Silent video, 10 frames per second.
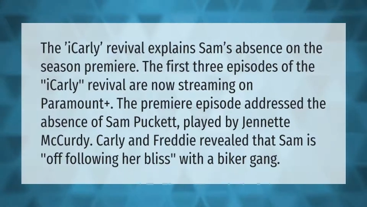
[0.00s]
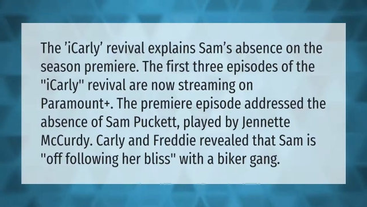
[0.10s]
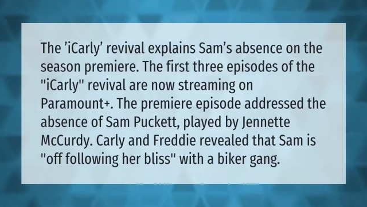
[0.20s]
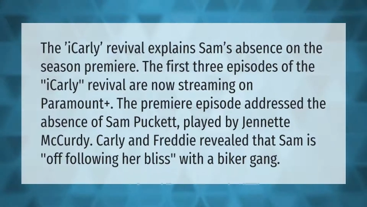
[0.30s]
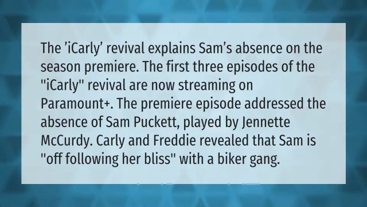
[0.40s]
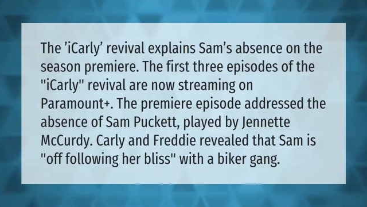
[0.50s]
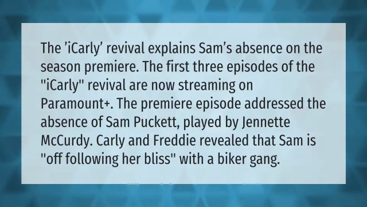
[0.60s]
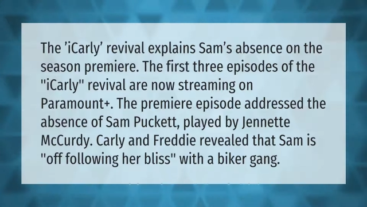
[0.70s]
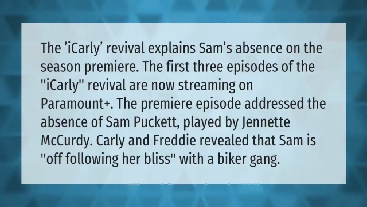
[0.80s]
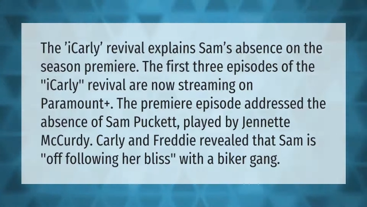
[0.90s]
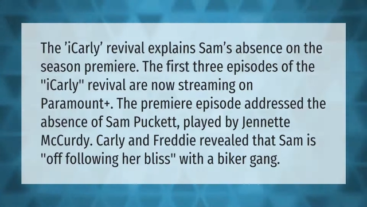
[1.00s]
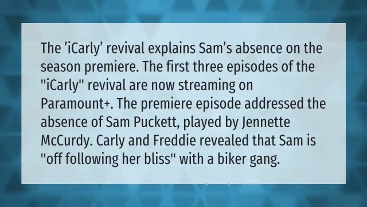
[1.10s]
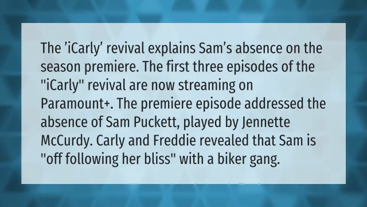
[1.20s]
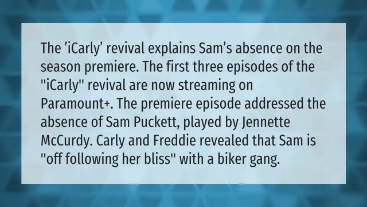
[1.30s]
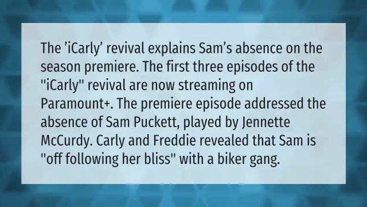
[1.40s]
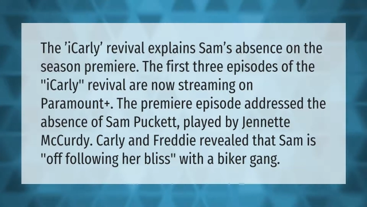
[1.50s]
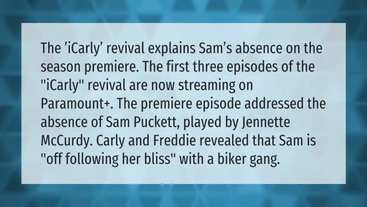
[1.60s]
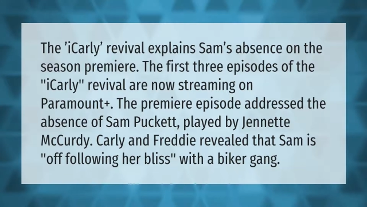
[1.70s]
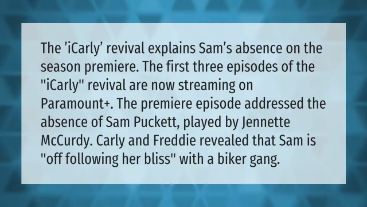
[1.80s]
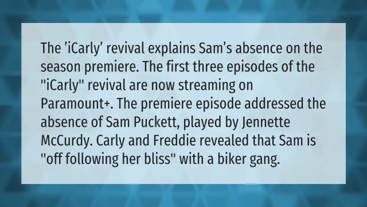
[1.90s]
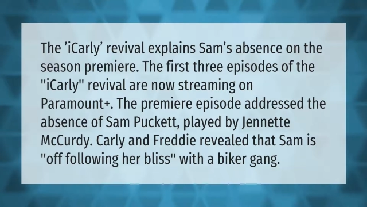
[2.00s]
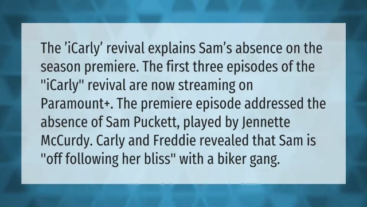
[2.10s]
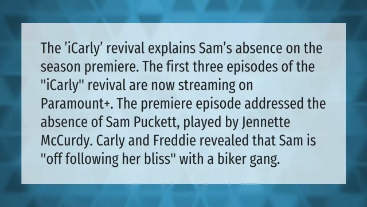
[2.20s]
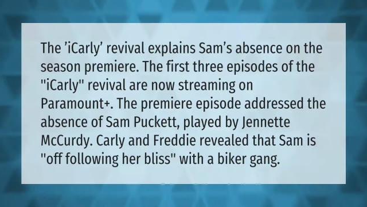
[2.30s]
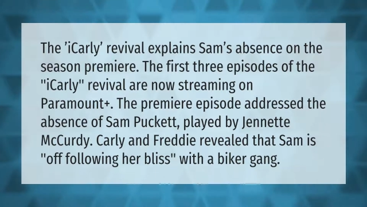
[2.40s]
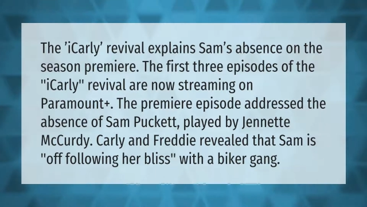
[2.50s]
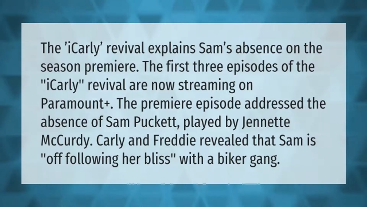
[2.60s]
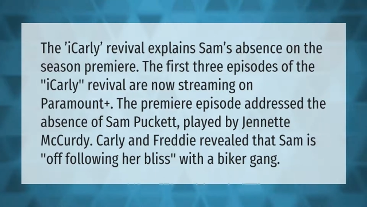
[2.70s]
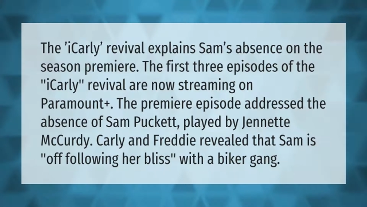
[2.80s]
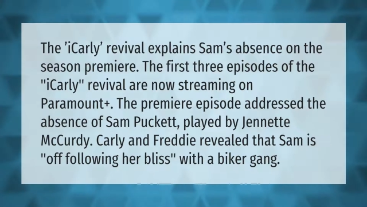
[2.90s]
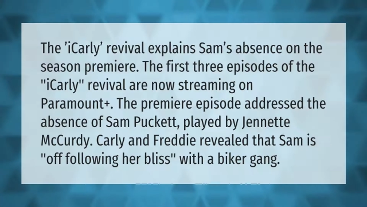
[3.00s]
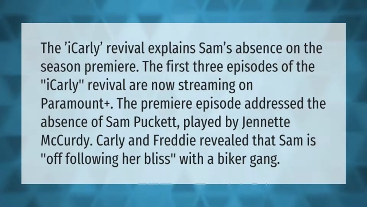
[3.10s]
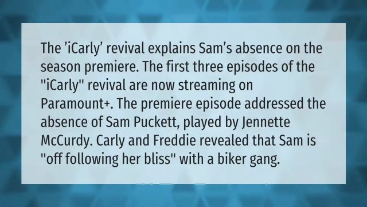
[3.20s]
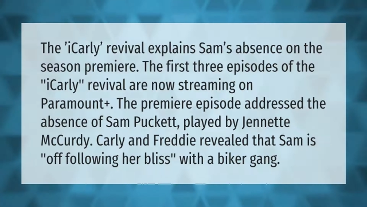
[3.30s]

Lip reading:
(no speaker visible)